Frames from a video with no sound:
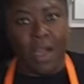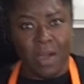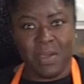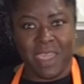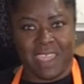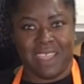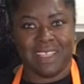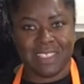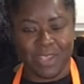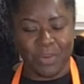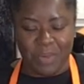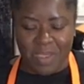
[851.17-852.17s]
Okay,
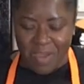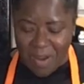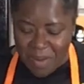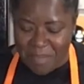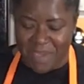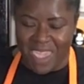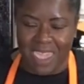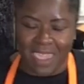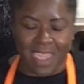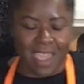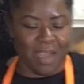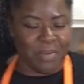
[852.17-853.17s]
so we are back.
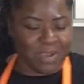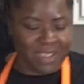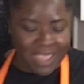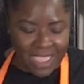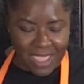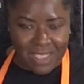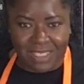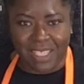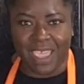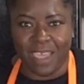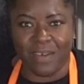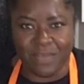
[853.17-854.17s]
Our cakes
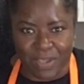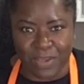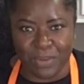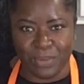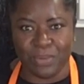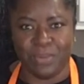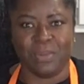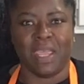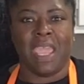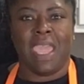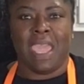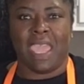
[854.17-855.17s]
have cooled,
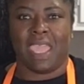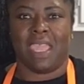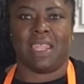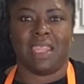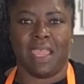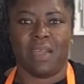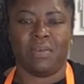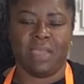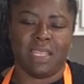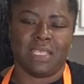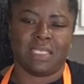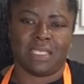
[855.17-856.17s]
and now
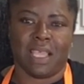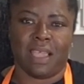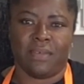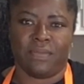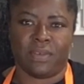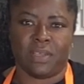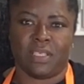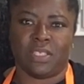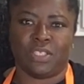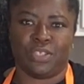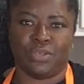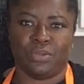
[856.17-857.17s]
it is time for
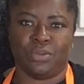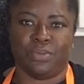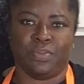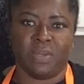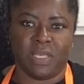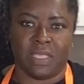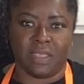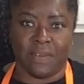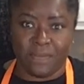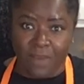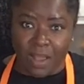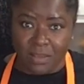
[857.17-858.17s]
us to put the
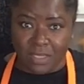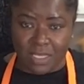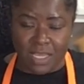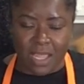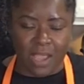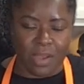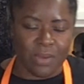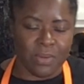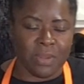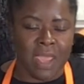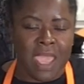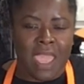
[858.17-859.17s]
frosting
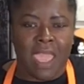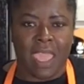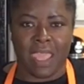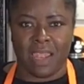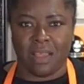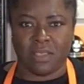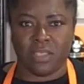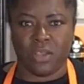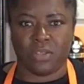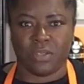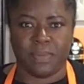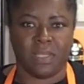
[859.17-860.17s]
on and
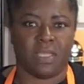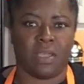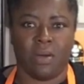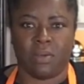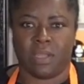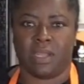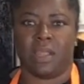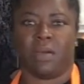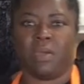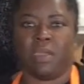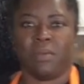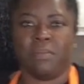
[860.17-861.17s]
also to put the coconut
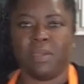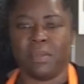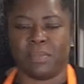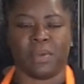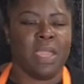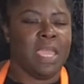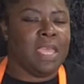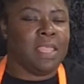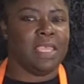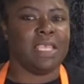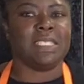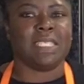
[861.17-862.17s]
on. And remember,
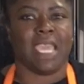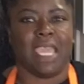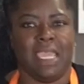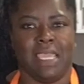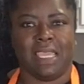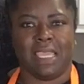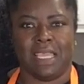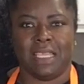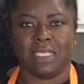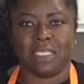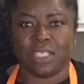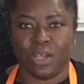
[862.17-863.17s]
this cake
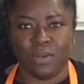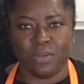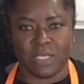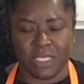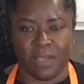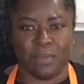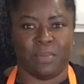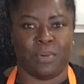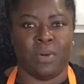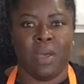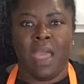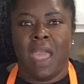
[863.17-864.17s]
is so simple.